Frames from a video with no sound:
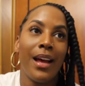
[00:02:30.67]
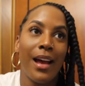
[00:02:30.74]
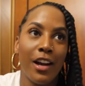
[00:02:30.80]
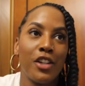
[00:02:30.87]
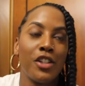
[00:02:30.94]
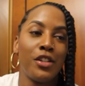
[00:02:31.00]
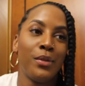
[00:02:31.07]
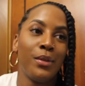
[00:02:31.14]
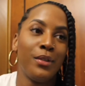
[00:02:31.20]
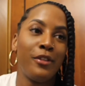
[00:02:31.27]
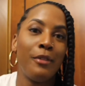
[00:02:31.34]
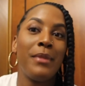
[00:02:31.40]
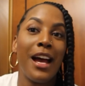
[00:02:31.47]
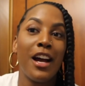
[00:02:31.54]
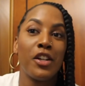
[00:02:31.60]

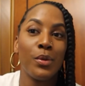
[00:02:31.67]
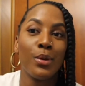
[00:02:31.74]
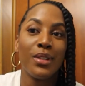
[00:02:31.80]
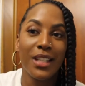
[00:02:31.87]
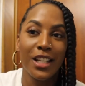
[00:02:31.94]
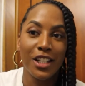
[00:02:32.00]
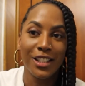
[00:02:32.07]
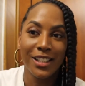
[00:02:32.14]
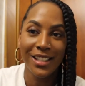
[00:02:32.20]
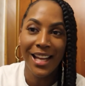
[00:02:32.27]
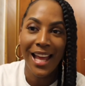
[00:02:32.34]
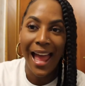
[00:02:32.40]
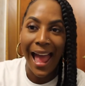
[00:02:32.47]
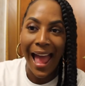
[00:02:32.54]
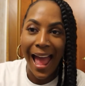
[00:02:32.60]
actual
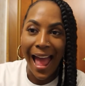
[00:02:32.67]
station,